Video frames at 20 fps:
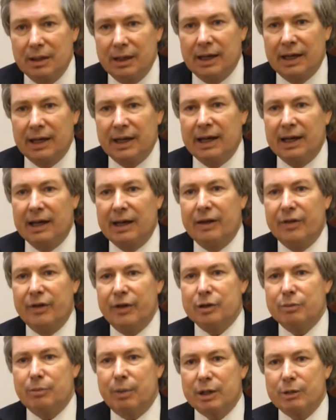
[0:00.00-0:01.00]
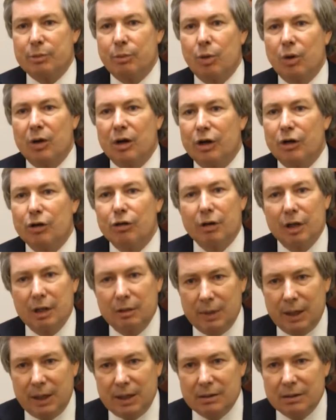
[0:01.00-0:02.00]
There's much more
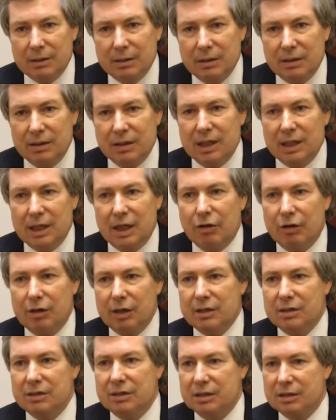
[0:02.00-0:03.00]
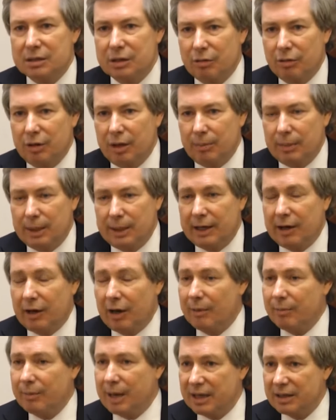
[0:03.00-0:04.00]
agreement than there is disagreement. Now,
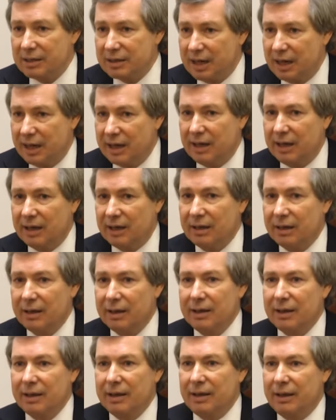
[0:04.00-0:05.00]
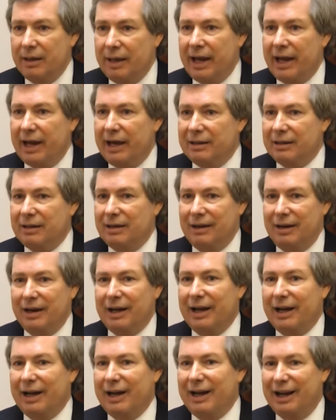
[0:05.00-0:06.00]
I'm not saying that
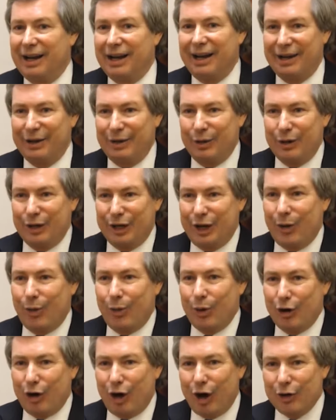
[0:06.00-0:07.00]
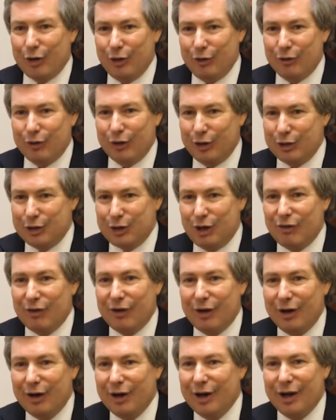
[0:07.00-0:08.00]
we're on the verge of
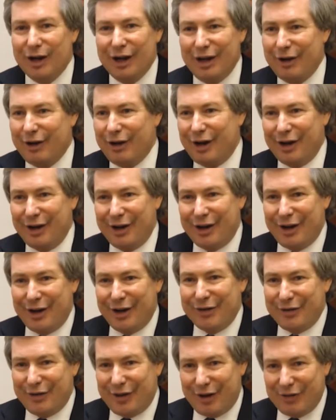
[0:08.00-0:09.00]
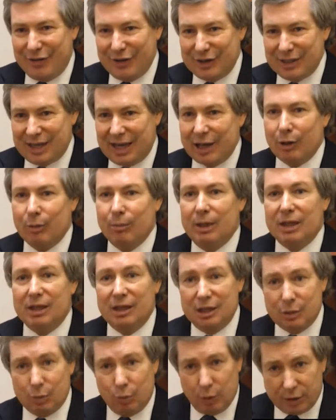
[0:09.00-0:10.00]
a settlement.
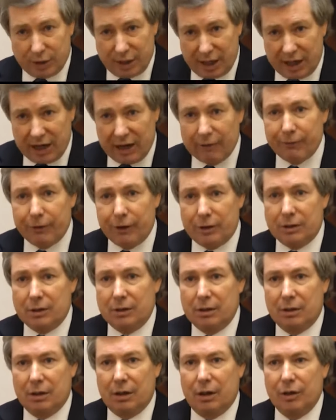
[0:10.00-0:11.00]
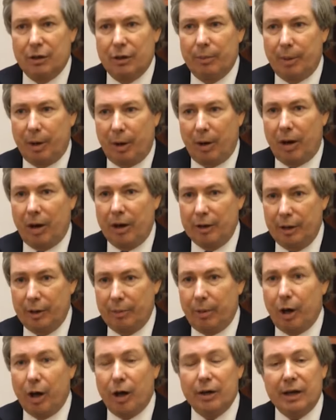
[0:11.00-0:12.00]
This will take effort on the
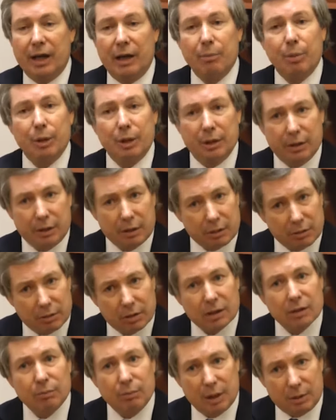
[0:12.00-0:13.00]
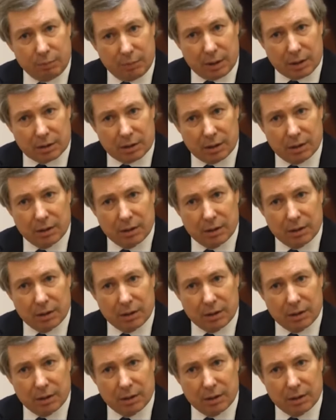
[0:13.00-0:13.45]
part and political commitment